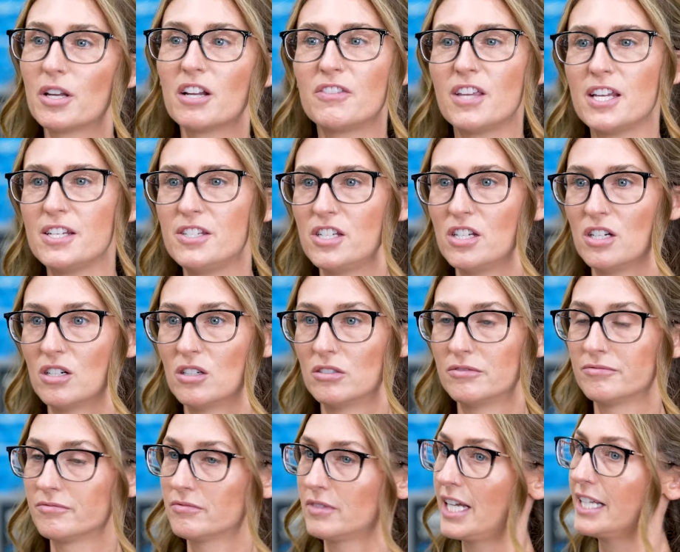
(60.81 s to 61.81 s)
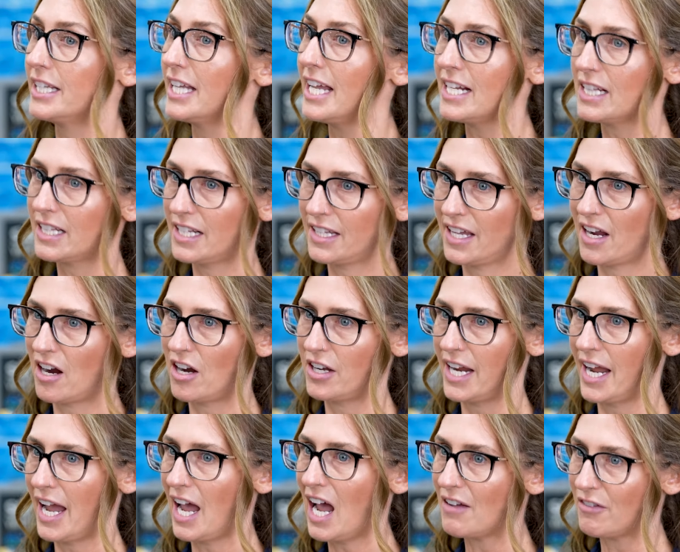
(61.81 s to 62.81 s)
if they do, and likely they already
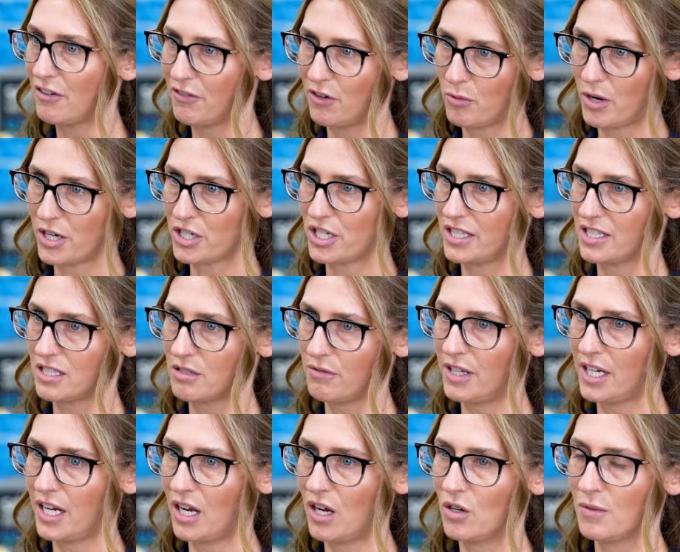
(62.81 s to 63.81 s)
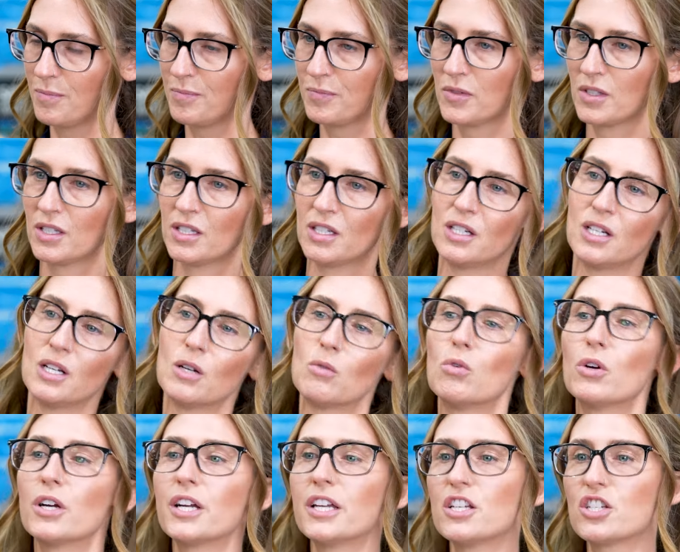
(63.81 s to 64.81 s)
have if you're watching this video,
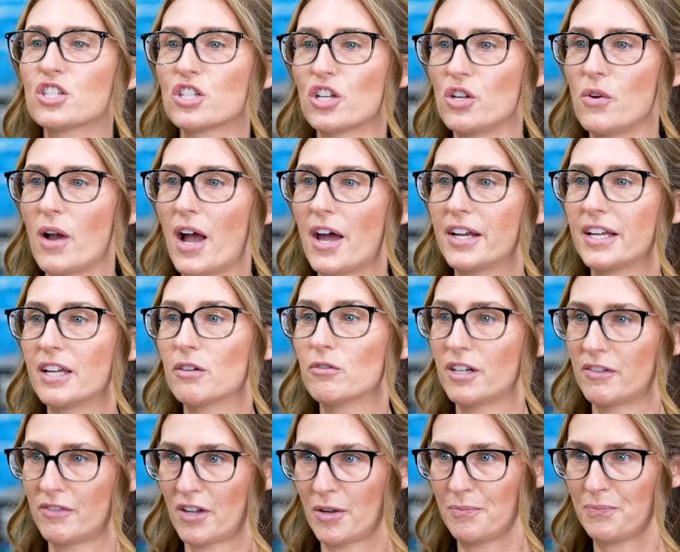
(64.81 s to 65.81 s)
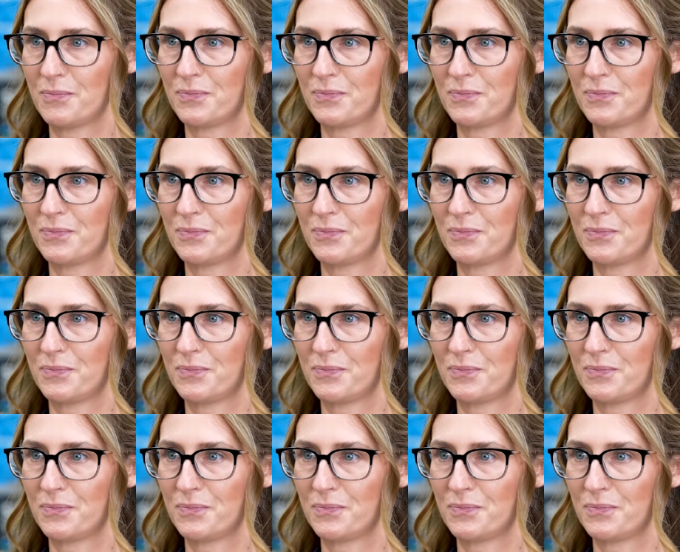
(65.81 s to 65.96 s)
we're going to show you how to get rid of them.